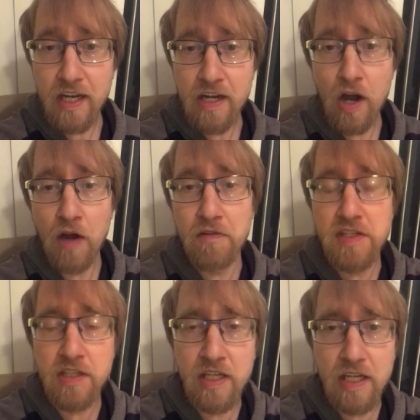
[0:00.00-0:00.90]
And
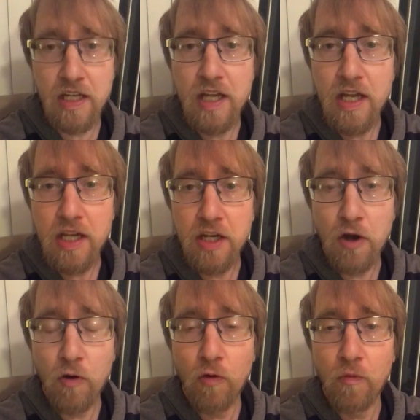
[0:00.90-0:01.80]
obviously, you
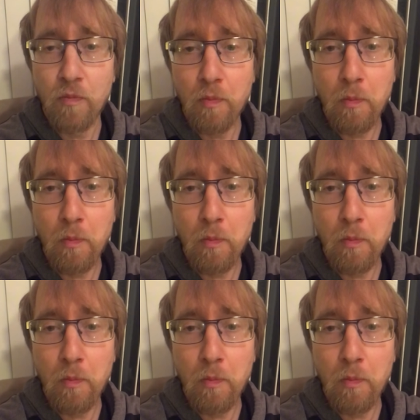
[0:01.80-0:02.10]
know,